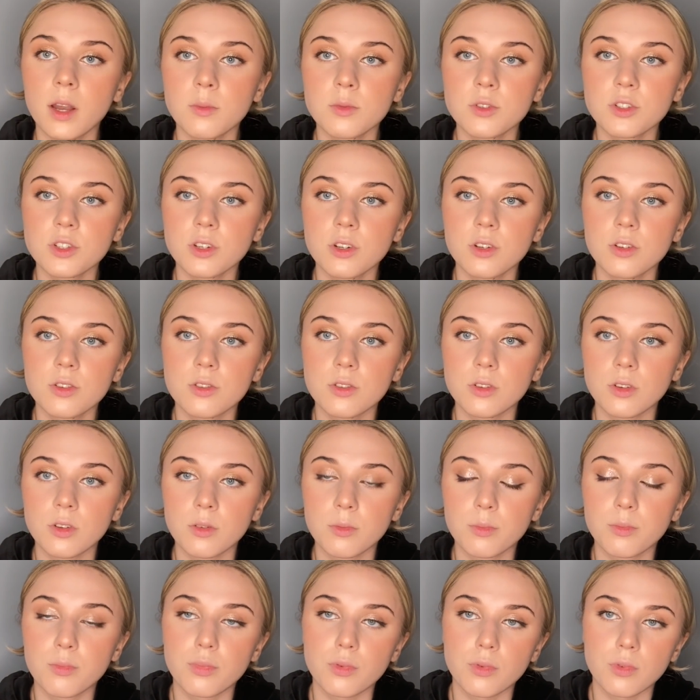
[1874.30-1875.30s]
I'm just going to
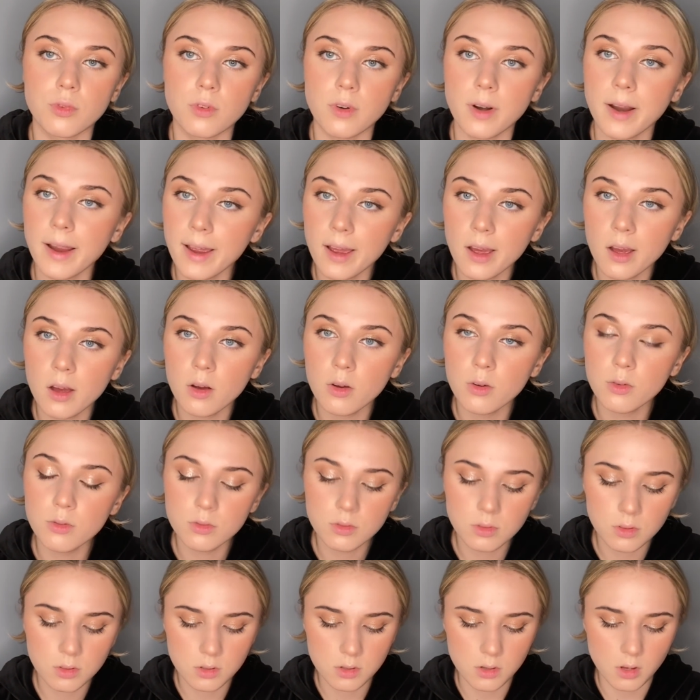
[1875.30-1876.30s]
do
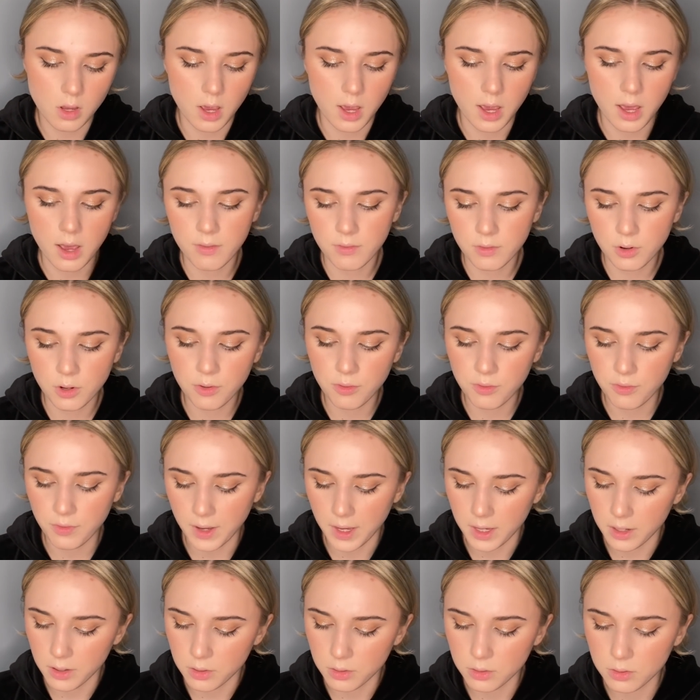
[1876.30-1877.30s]
brows. I have no
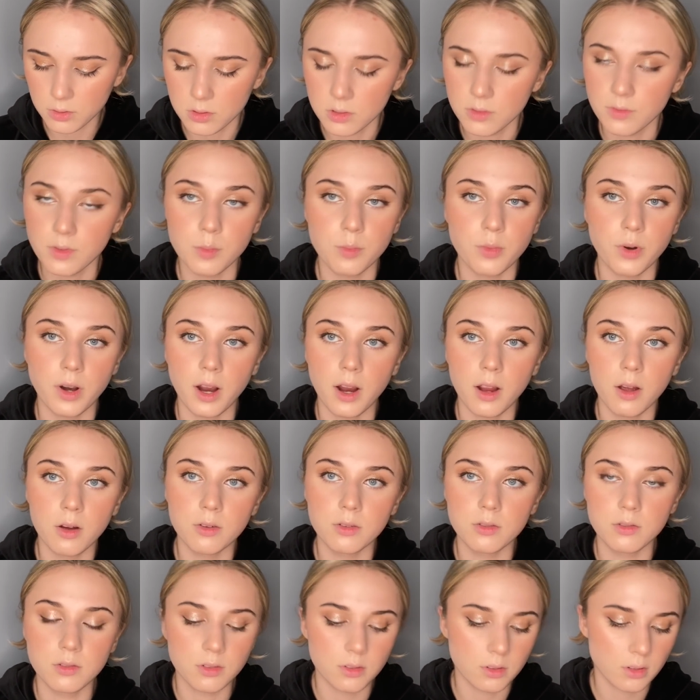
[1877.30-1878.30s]
fails for
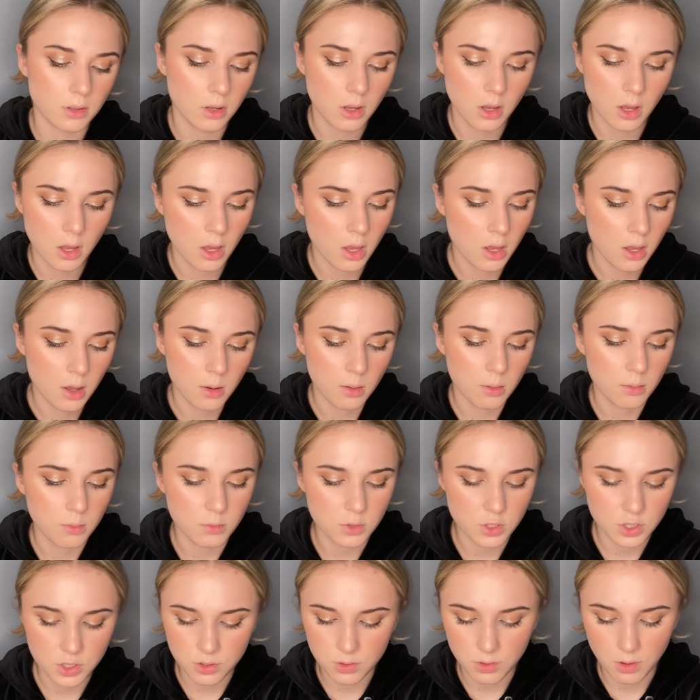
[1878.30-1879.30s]
brows. I'm
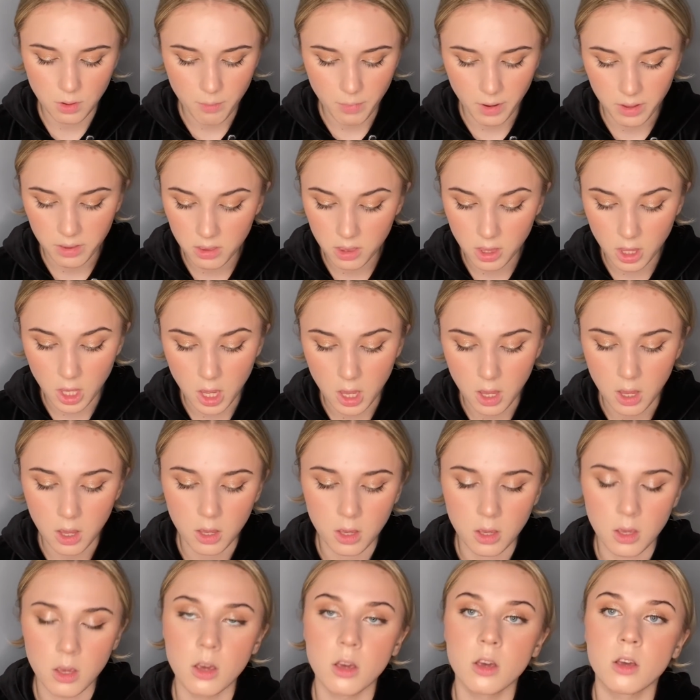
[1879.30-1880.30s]
just doing my
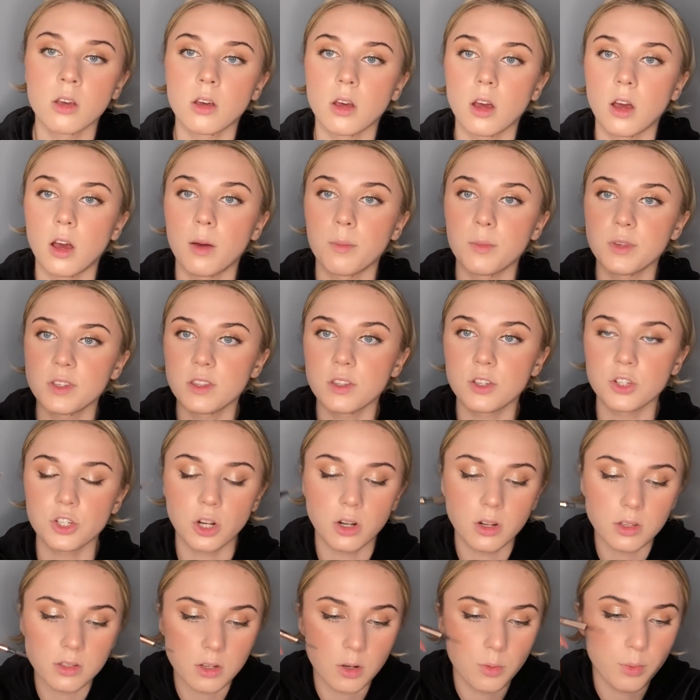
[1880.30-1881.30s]
thing. I'm using the
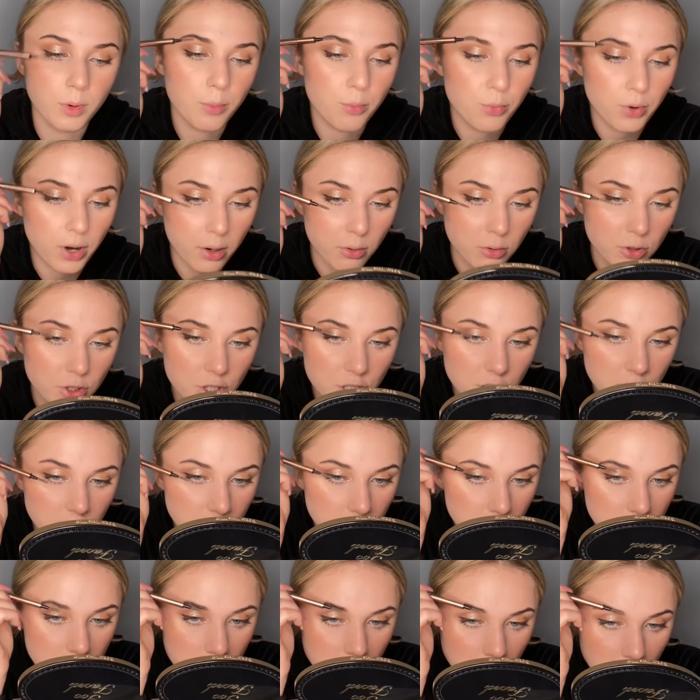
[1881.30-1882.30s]
Charlotte Tilbury Brow Cheat.